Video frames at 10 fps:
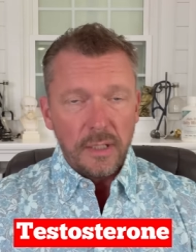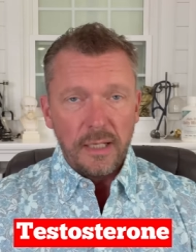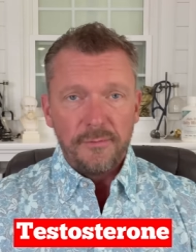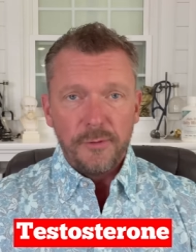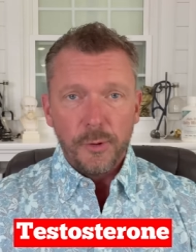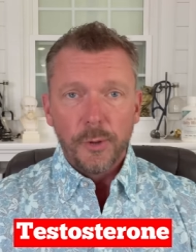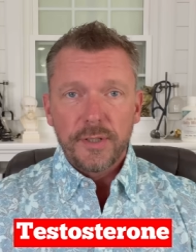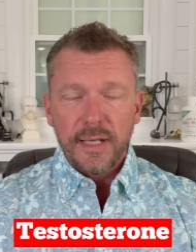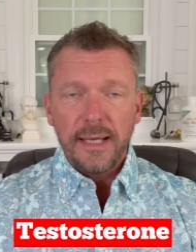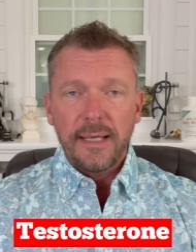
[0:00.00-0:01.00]
If you're
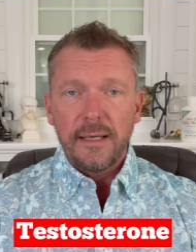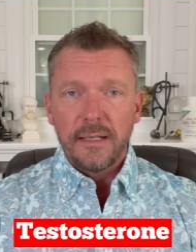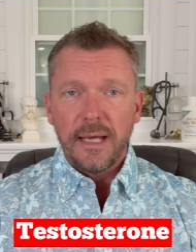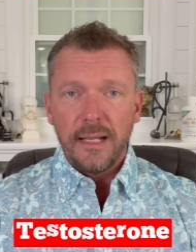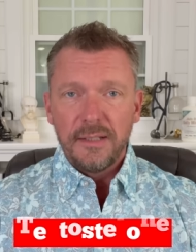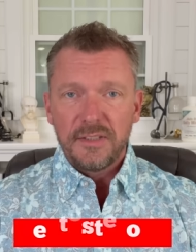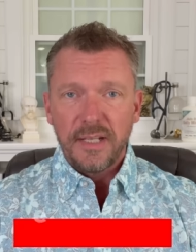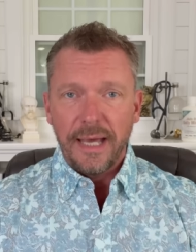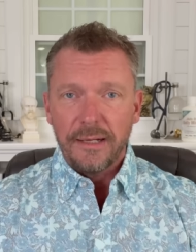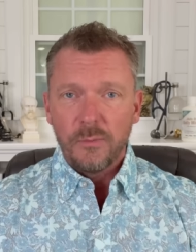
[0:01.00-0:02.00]
taking a daily
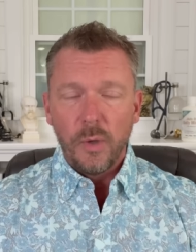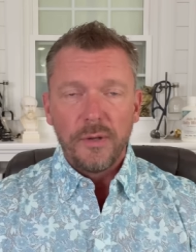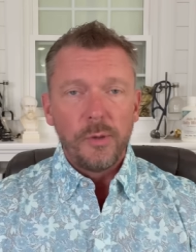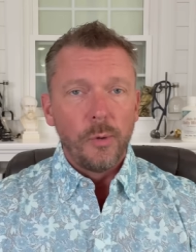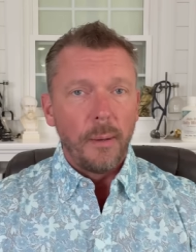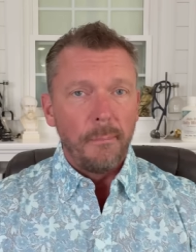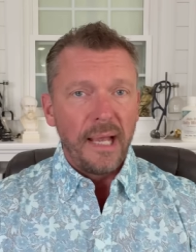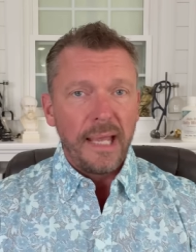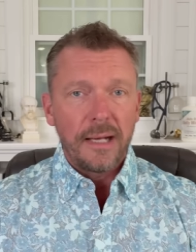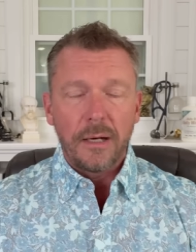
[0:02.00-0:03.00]
statin, whether you're a
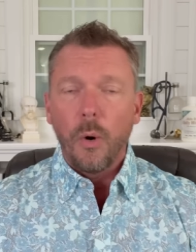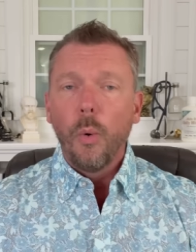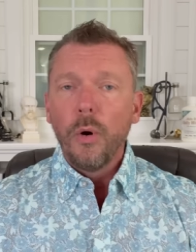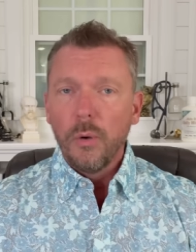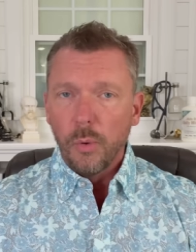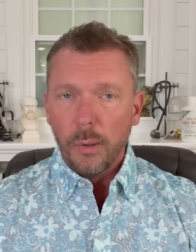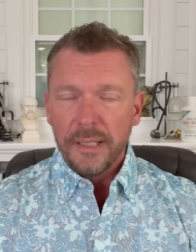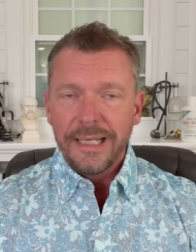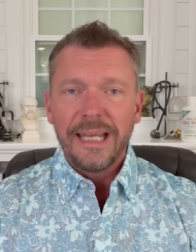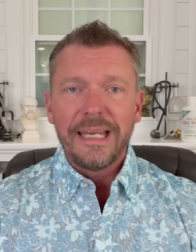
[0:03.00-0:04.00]
man or a
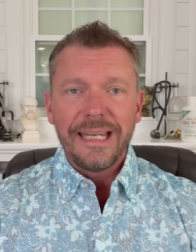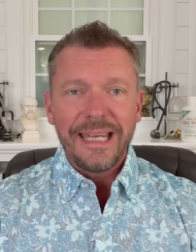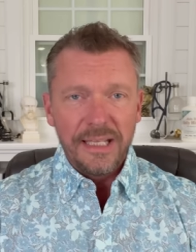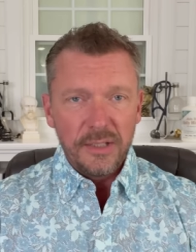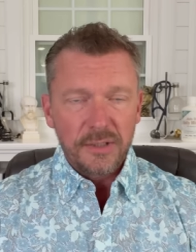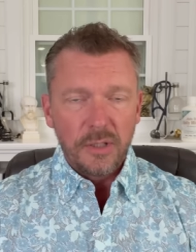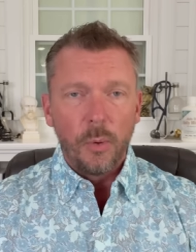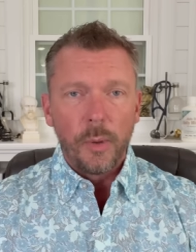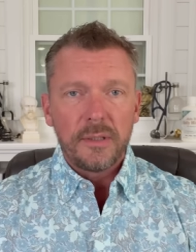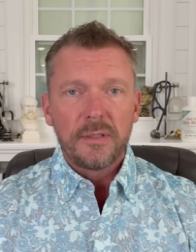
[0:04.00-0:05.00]
woman, it is
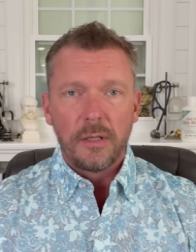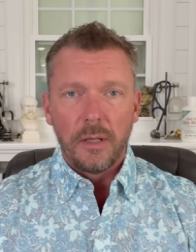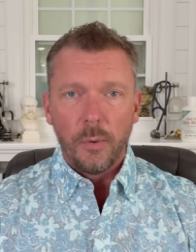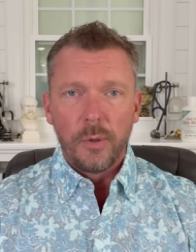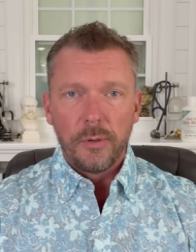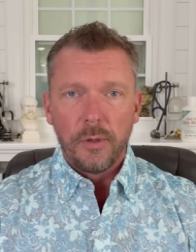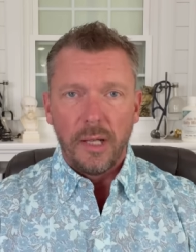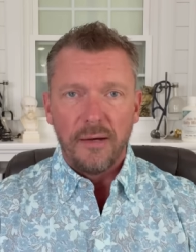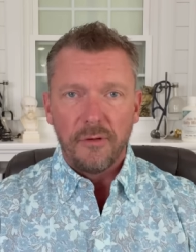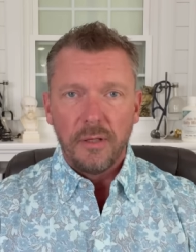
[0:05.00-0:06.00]
going to lower your
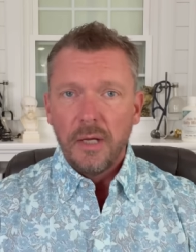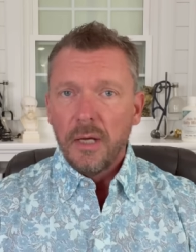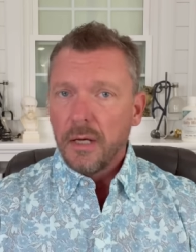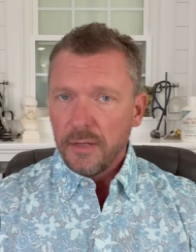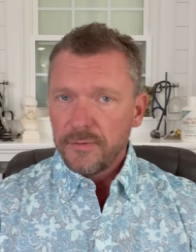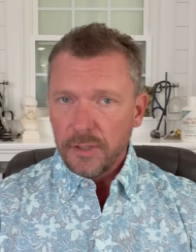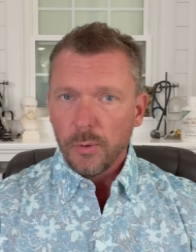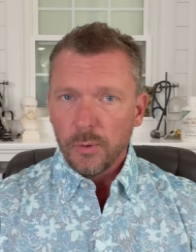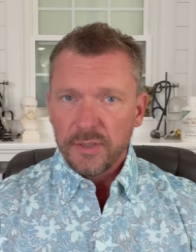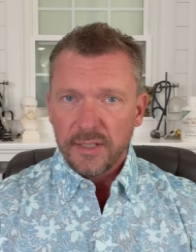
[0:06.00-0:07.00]
level of
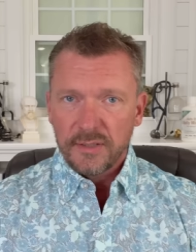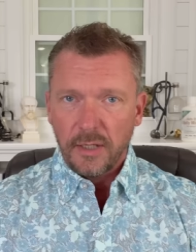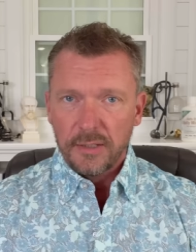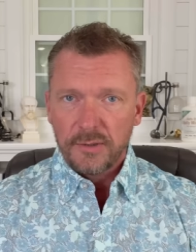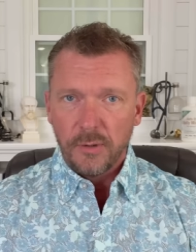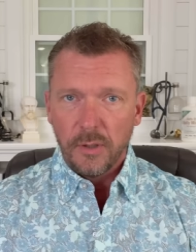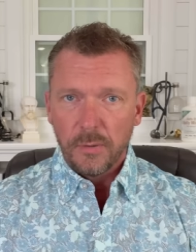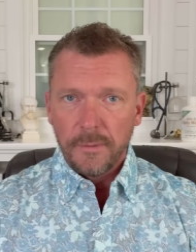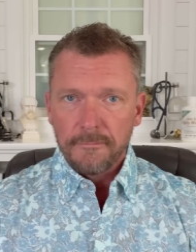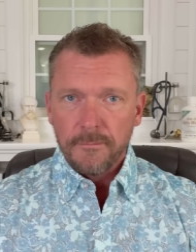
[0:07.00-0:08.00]
total testosterone